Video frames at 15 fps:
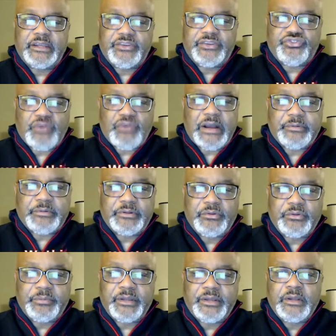has dropped a little
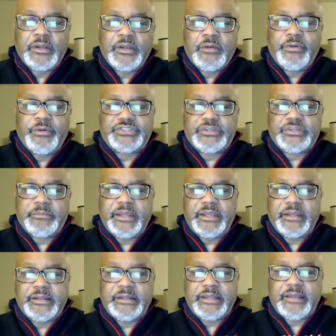bit, which to me
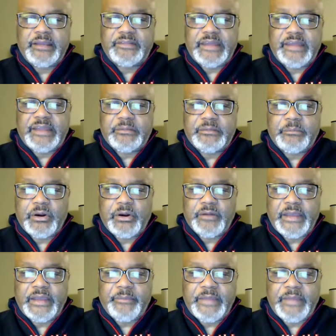indicates that
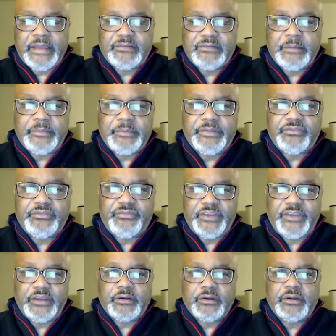that some of this
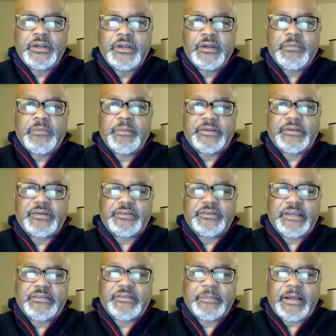fear. Remember, I talked to you
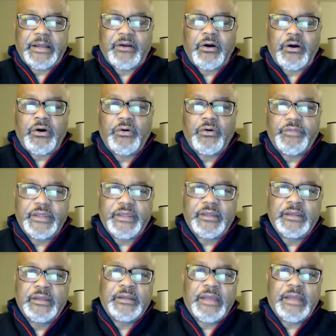guys about all the
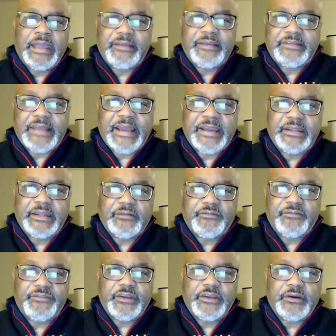anxiety and
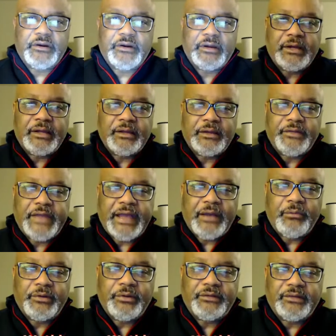fear that
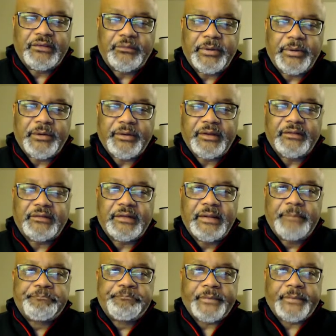was experienced,
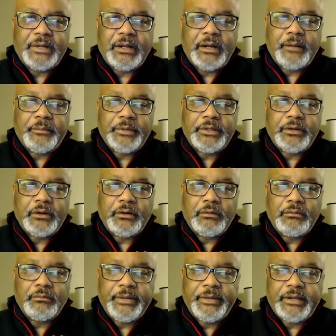
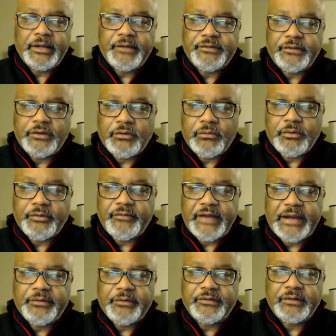because of the
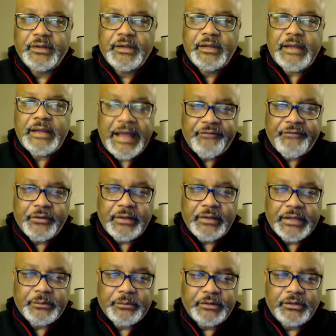coronavirus. I felt
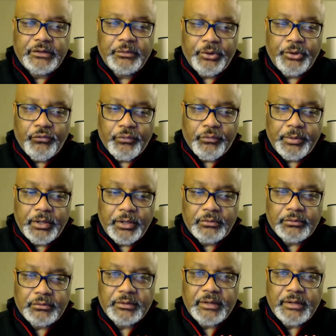like it was a little bit
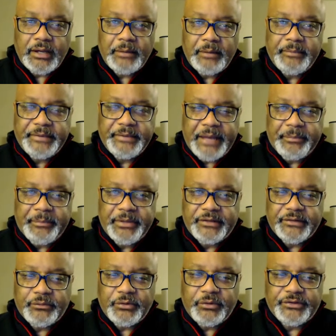overblown, not
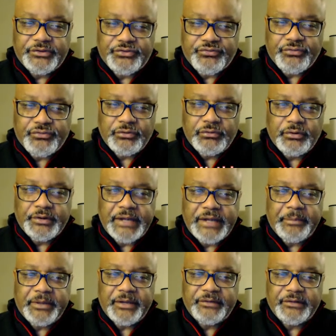because it wasn't true or
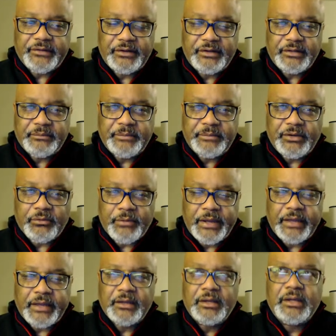not because it couldn't be
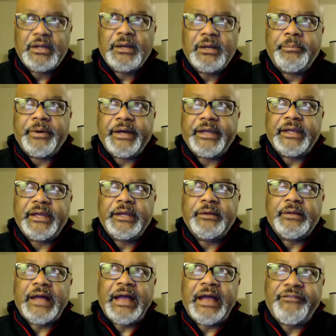correct, but
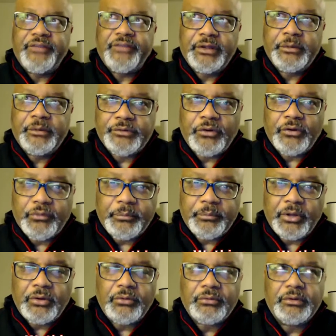I felt it was
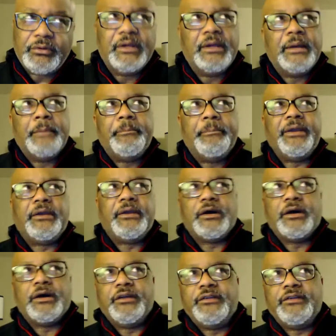overblown
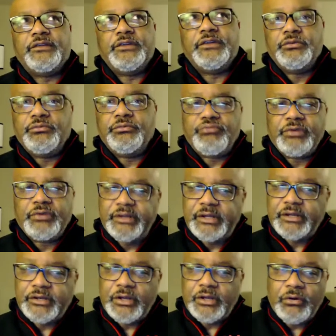because you really
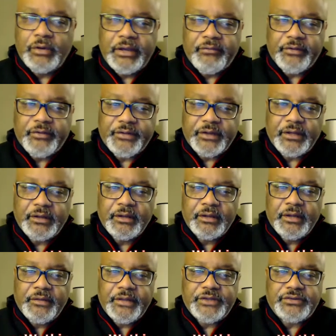didn't know everything
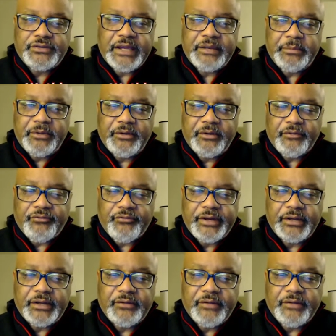that you had to be
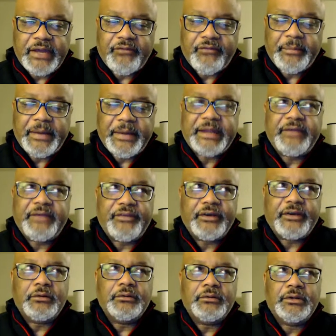afraid of. Everybody
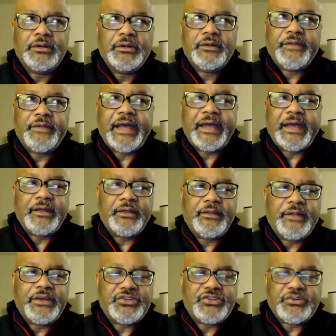felt that
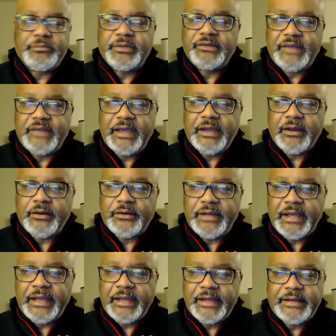they should be scared.
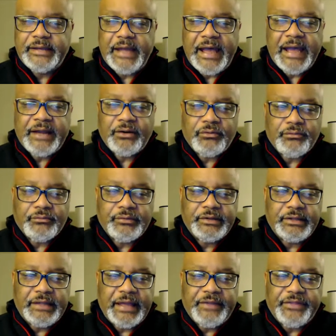And I
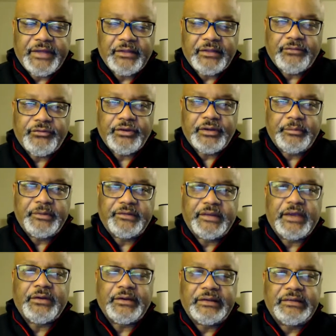think if you're going to be
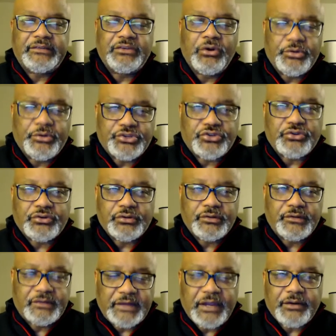scared, at least know what you're
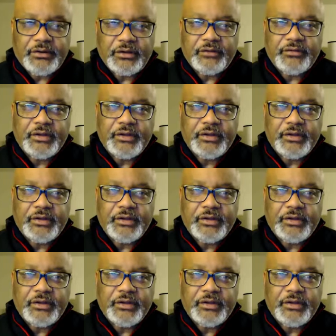scared of.